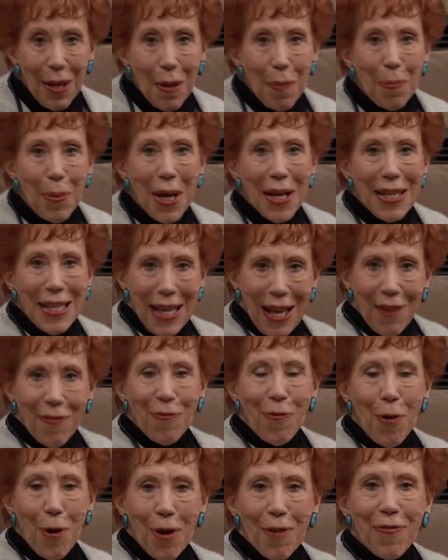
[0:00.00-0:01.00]
But get
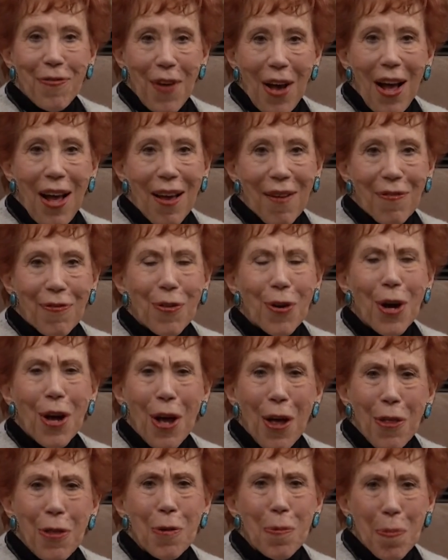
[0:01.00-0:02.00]
4 or 5 for
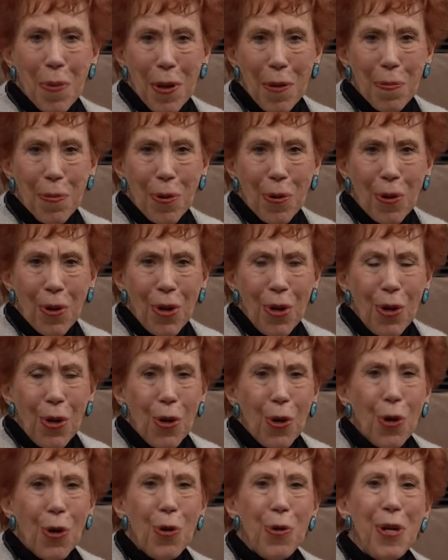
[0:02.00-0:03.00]
other people
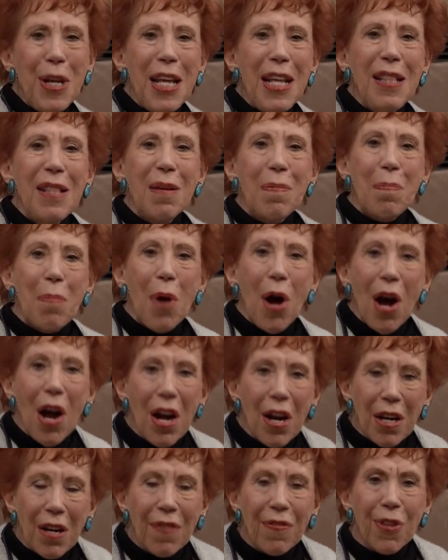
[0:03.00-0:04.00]
who need the
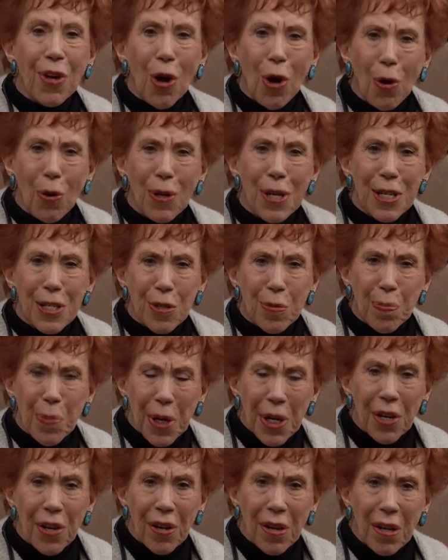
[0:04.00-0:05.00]
mark of the Holy
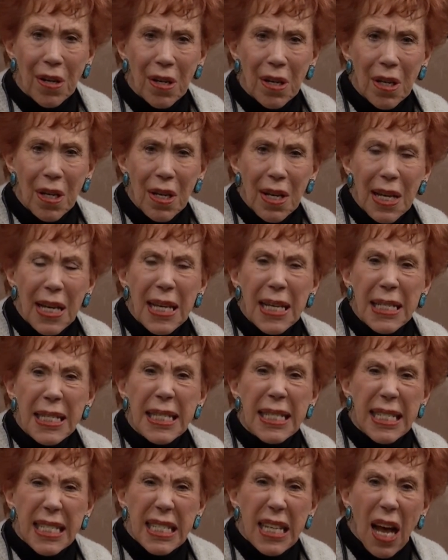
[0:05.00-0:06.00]
Spirit
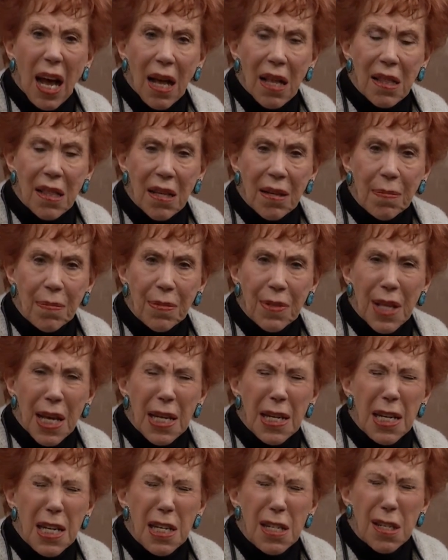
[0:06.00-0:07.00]
inside them. They
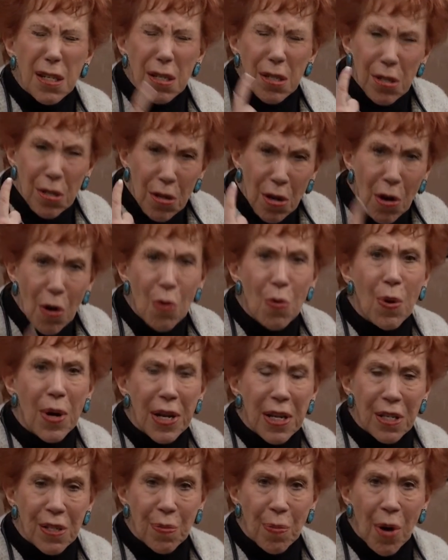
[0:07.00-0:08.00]
need to know what
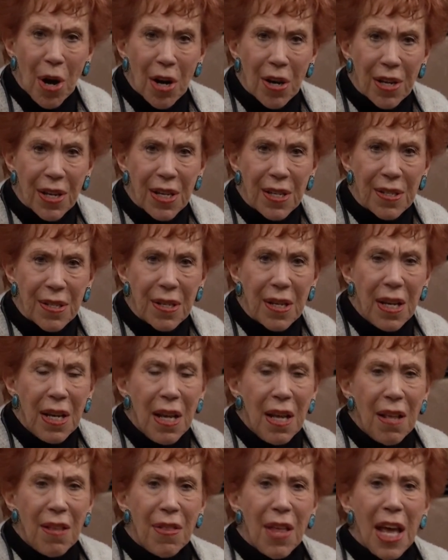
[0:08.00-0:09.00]
His mark is.
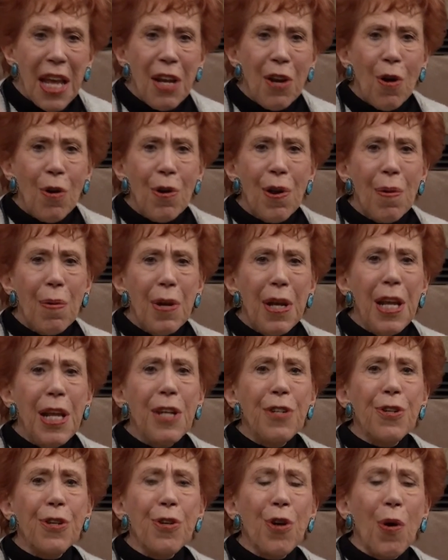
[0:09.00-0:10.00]
They
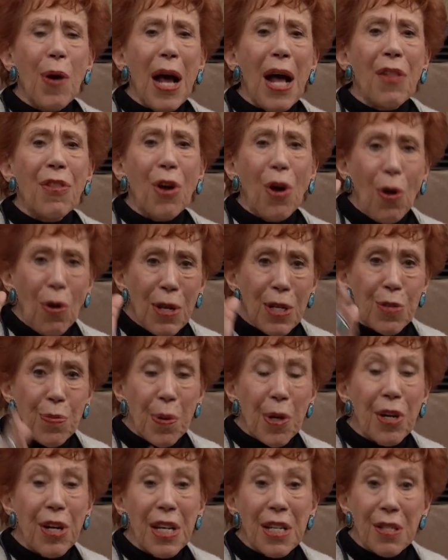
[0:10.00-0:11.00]
need to know how the Holy
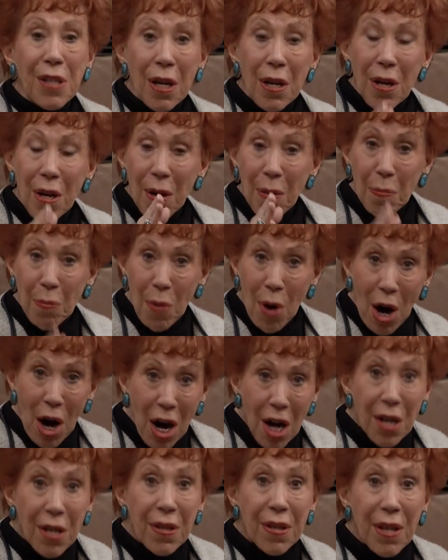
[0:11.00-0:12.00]
Spirit has
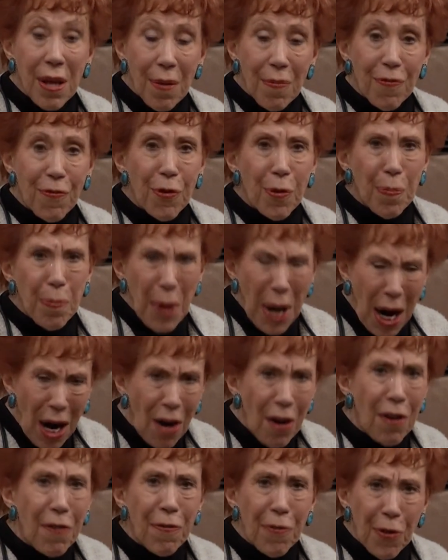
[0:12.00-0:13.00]
marked them for
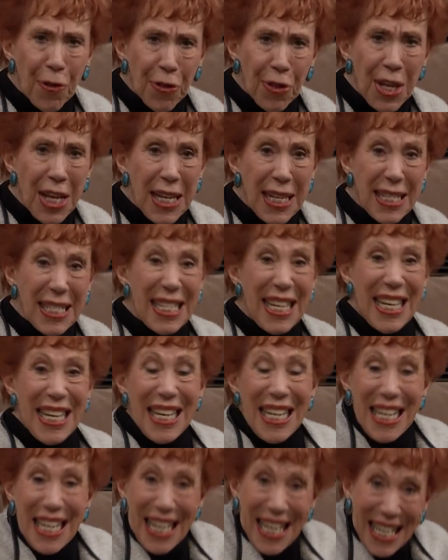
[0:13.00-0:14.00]
powerful things
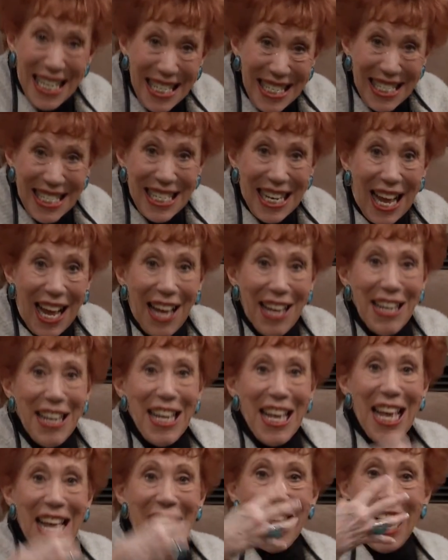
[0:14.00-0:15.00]
inside
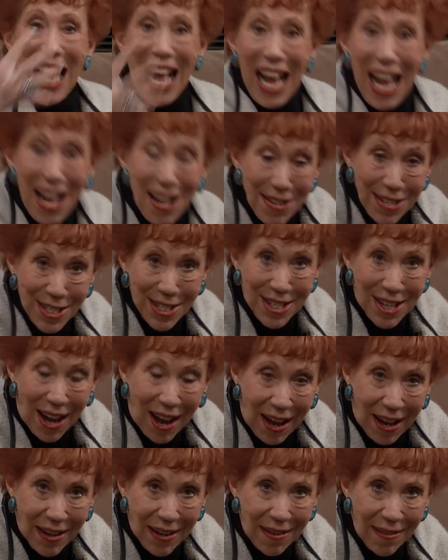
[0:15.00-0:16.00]
and
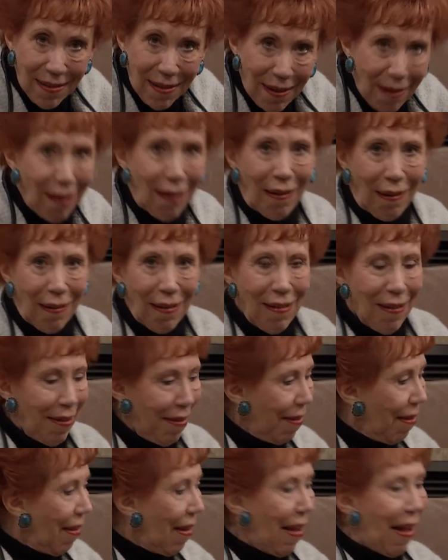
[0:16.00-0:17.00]
outside. Oh,
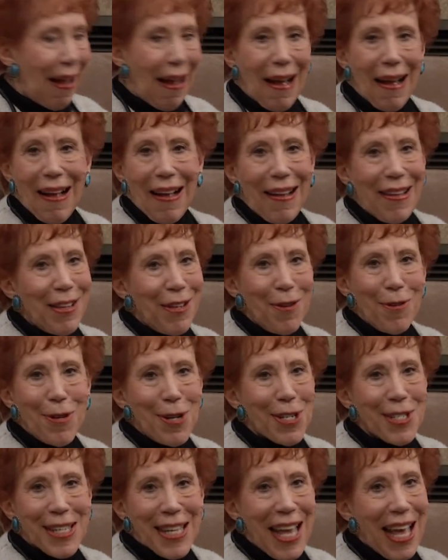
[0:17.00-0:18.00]
you
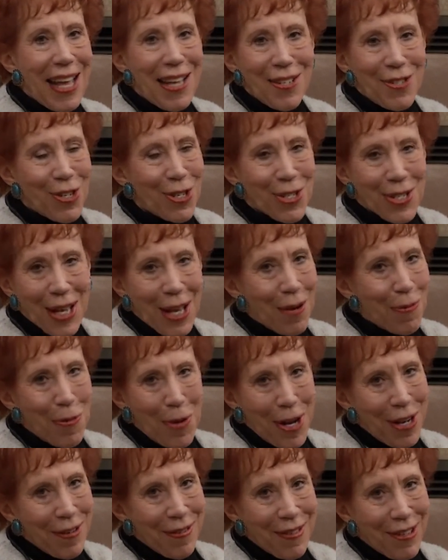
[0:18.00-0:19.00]
just can't just get
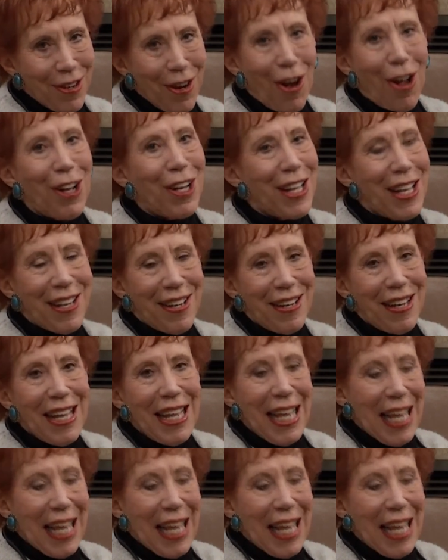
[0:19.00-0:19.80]
one. Call in.